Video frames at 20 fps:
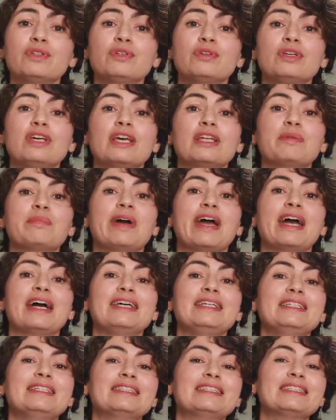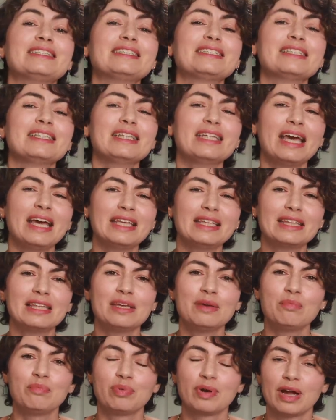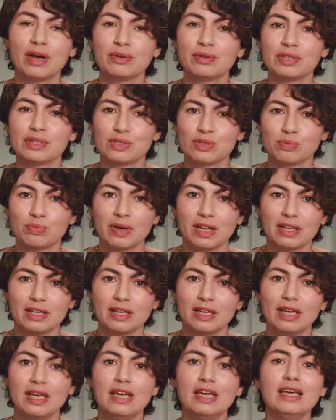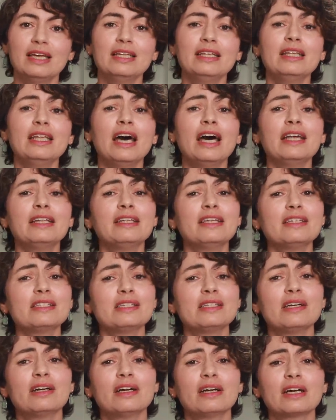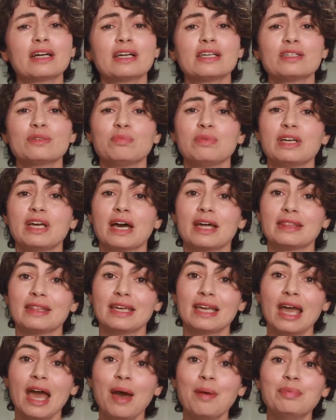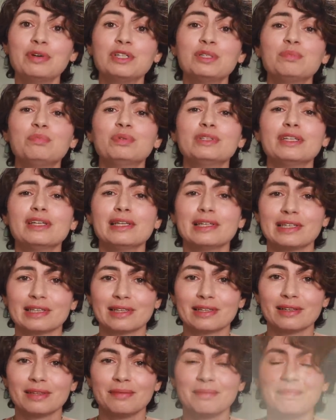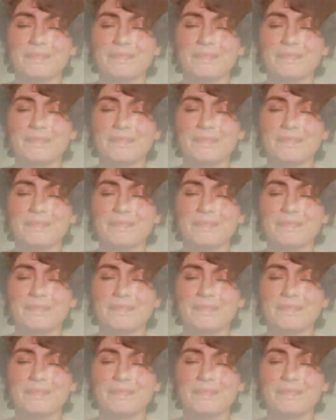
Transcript: to get my onions slightly brown as well. Not as dark as we got the cabbage, but a little.